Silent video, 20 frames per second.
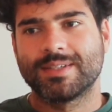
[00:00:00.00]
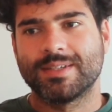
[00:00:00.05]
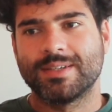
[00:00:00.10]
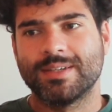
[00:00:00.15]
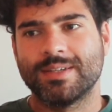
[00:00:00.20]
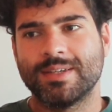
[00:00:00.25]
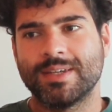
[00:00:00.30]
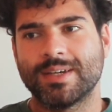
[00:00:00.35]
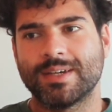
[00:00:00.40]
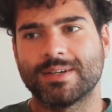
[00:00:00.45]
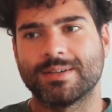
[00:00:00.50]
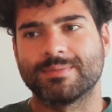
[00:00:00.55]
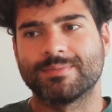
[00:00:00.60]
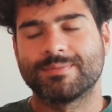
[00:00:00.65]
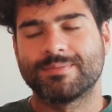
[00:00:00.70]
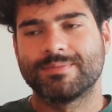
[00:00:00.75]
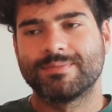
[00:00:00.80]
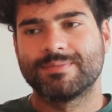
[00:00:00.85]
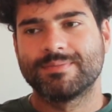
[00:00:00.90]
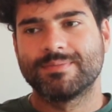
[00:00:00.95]
yeah,
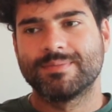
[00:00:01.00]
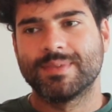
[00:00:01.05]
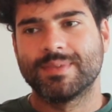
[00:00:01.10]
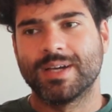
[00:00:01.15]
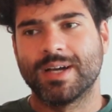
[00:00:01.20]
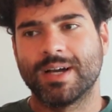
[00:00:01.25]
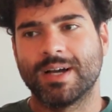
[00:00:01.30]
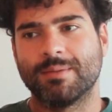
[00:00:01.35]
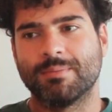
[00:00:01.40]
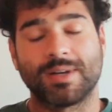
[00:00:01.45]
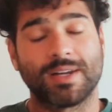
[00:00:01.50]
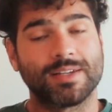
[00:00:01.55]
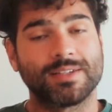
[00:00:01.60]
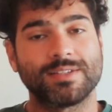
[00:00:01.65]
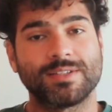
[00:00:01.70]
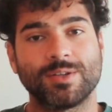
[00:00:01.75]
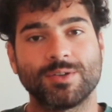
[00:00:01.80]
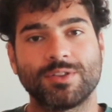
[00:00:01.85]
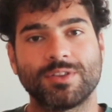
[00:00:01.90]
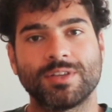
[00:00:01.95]
but I
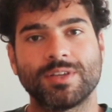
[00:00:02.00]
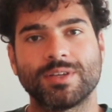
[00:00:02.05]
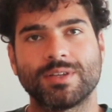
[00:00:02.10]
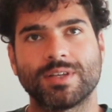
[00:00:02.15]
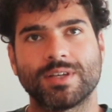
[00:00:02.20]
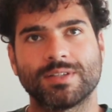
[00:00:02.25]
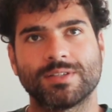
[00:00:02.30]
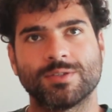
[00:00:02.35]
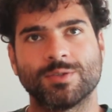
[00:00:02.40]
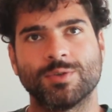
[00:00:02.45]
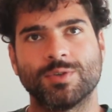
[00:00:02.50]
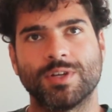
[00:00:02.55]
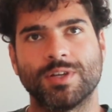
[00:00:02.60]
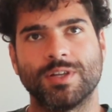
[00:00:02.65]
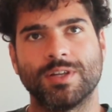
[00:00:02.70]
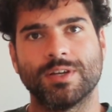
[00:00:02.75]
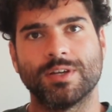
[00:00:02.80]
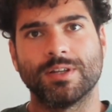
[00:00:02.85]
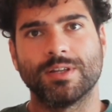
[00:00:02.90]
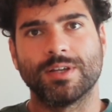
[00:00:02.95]
still think that's a good
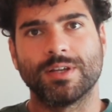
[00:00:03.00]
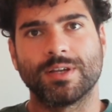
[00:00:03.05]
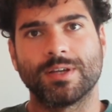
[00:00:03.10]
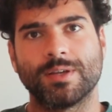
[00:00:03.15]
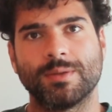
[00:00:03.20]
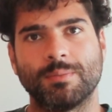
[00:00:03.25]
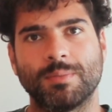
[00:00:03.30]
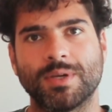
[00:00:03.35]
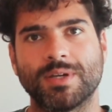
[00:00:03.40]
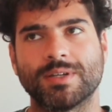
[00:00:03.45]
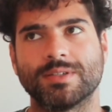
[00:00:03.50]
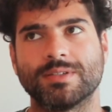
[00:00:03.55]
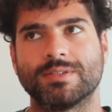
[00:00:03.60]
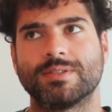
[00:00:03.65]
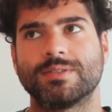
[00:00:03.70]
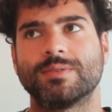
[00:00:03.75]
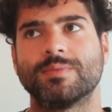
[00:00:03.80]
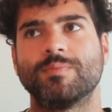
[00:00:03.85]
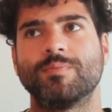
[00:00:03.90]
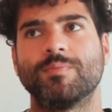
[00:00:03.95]
idea, like,
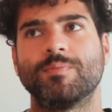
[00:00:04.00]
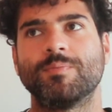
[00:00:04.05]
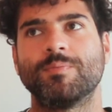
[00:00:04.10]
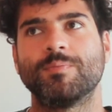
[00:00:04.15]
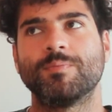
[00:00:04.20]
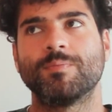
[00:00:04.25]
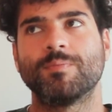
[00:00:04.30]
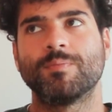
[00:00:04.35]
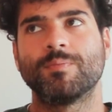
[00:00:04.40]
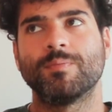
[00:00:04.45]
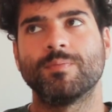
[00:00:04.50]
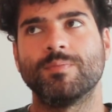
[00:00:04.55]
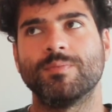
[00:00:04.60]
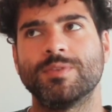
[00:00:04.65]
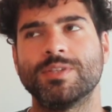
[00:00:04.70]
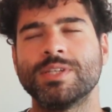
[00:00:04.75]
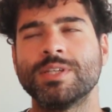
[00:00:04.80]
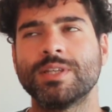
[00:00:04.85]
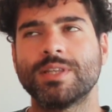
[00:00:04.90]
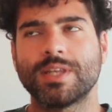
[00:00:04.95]
because
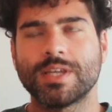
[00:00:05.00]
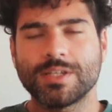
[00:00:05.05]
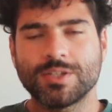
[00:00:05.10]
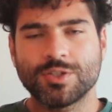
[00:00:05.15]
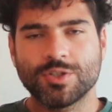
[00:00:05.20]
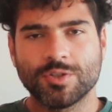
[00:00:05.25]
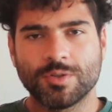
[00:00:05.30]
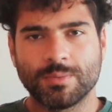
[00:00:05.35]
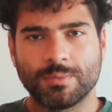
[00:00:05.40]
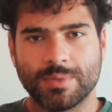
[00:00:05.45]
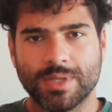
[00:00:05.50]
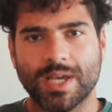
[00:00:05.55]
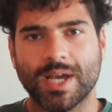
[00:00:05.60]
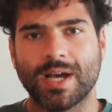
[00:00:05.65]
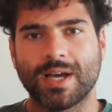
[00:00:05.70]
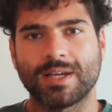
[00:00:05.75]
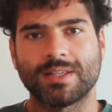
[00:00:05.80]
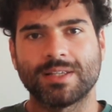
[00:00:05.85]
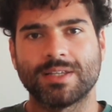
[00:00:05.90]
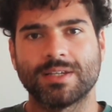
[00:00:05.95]
the intention
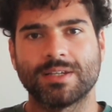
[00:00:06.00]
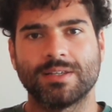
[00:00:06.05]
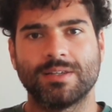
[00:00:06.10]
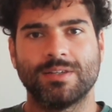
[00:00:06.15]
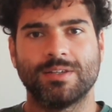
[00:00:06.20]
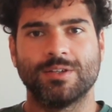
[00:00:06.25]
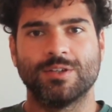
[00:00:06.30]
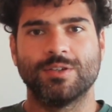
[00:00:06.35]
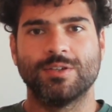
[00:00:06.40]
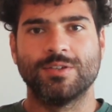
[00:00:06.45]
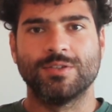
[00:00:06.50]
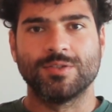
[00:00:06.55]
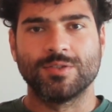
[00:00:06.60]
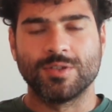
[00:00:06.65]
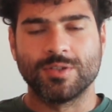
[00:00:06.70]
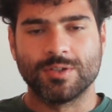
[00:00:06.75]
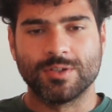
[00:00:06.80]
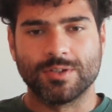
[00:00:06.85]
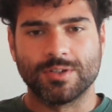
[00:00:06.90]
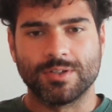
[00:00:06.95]
behind the idea is
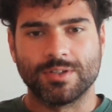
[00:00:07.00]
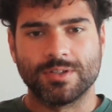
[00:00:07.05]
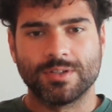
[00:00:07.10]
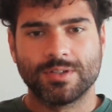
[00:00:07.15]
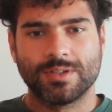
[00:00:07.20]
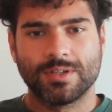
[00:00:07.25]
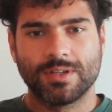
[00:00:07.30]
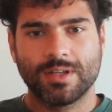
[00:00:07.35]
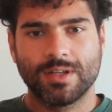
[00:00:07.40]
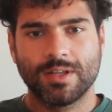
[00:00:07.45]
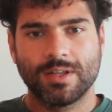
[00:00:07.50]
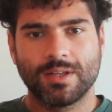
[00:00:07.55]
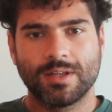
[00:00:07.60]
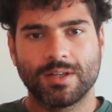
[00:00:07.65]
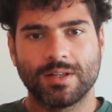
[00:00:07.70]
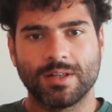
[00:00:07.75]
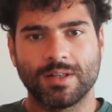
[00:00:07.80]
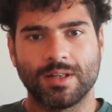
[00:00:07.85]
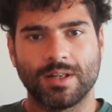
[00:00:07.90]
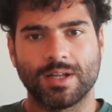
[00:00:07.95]
good.
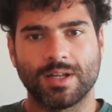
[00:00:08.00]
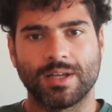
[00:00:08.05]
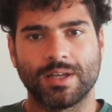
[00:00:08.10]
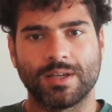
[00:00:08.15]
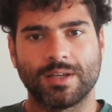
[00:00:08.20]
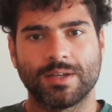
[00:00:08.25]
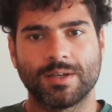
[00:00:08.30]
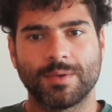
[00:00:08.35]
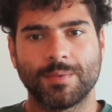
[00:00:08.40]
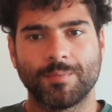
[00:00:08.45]
Like,